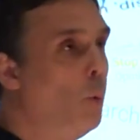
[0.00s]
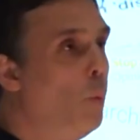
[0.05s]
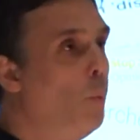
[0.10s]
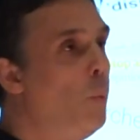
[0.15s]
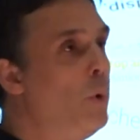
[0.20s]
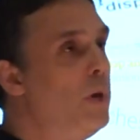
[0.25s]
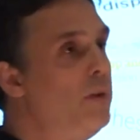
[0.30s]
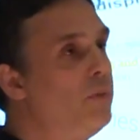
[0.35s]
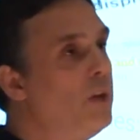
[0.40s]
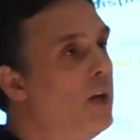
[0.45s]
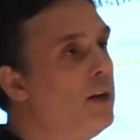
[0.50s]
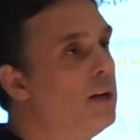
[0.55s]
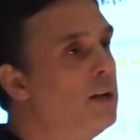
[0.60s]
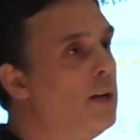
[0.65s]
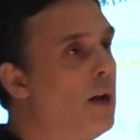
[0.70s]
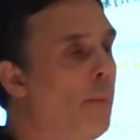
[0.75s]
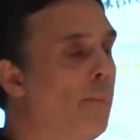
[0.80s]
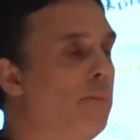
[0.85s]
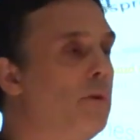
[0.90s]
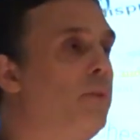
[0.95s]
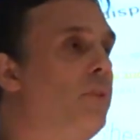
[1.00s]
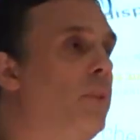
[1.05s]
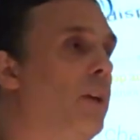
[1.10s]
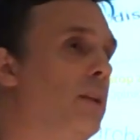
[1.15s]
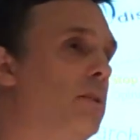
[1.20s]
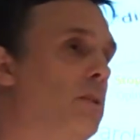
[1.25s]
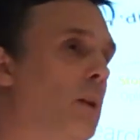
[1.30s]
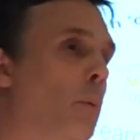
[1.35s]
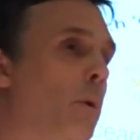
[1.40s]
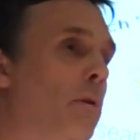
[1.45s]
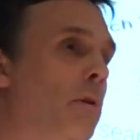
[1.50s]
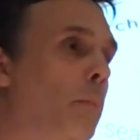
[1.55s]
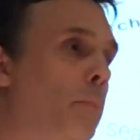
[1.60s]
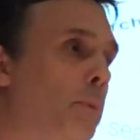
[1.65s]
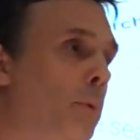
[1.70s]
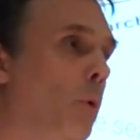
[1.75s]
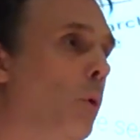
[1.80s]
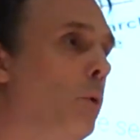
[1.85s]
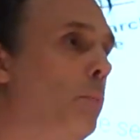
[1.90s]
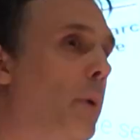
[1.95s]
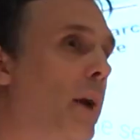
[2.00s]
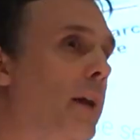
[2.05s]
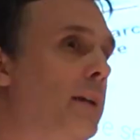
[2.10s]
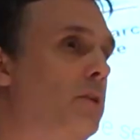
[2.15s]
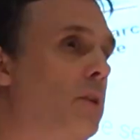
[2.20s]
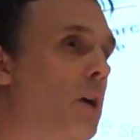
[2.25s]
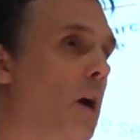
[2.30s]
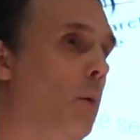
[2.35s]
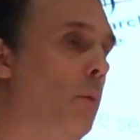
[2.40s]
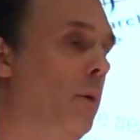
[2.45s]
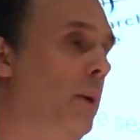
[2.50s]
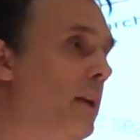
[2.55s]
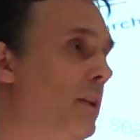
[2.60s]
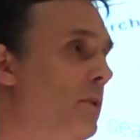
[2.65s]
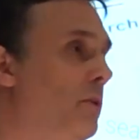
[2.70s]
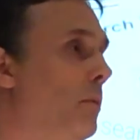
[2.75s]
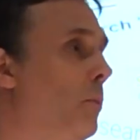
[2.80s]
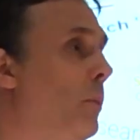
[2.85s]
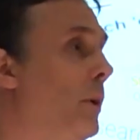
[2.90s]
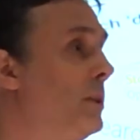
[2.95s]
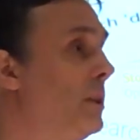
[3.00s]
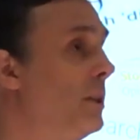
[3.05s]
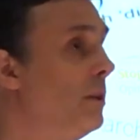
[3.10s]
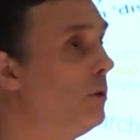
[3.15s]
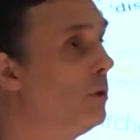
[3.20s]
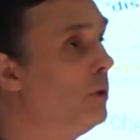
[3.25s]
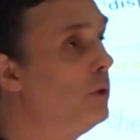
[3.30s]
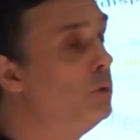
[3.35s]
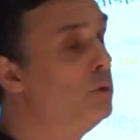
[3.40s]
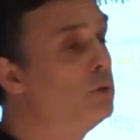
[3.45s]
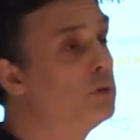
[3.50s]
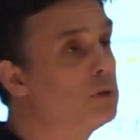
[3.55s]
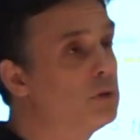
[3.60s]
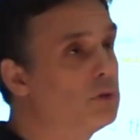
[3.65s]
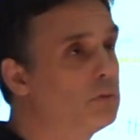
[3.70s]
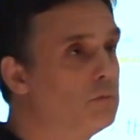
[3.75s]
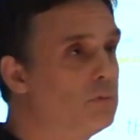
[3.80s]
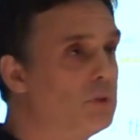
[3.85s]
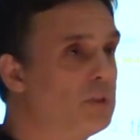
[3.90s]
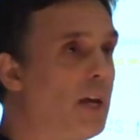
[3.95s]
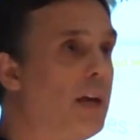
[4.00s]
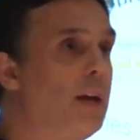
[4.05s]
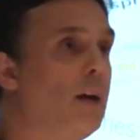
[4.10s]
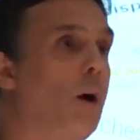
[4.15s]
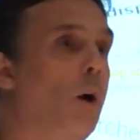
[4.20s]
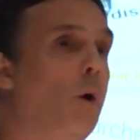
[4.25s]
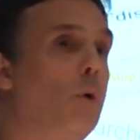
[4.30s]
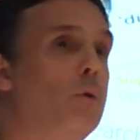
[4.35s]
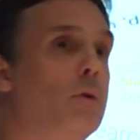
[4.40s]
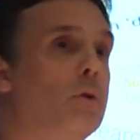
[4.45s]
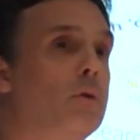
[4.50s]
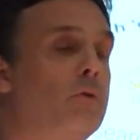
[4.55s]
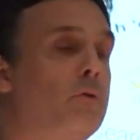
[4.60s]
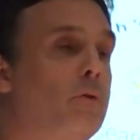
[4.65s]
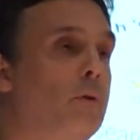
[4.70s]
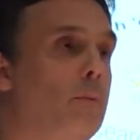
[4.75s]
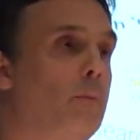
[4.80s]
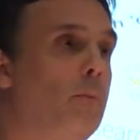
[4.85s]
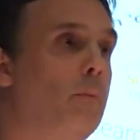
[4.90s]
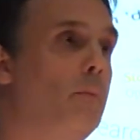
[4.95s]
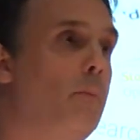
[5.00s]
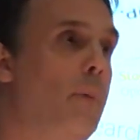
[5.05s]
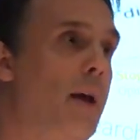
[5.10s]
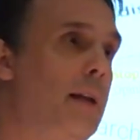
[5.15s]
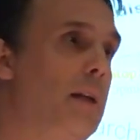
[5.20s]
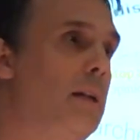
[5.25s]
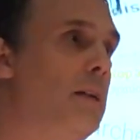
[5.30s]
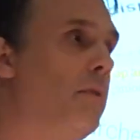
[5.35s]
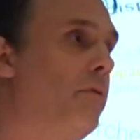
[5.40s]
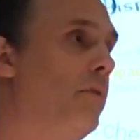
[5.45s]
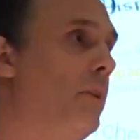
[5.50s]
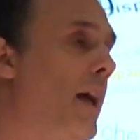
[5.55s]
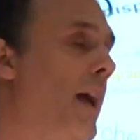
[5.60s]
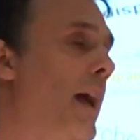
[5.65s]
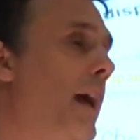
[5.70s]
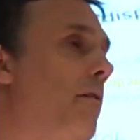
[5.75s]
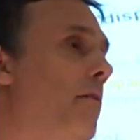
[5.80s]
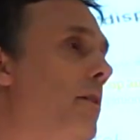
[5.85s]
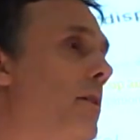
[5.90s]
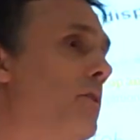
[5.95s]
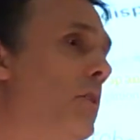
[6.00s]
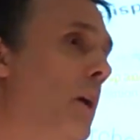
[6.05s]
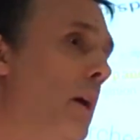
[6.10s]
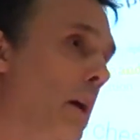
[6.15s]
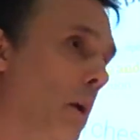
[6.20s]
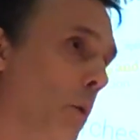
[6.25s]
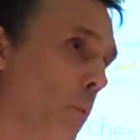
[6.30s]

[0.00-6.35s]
We've done a number of things. So we're a broad-based coalition which includes stakeholders from many different areas.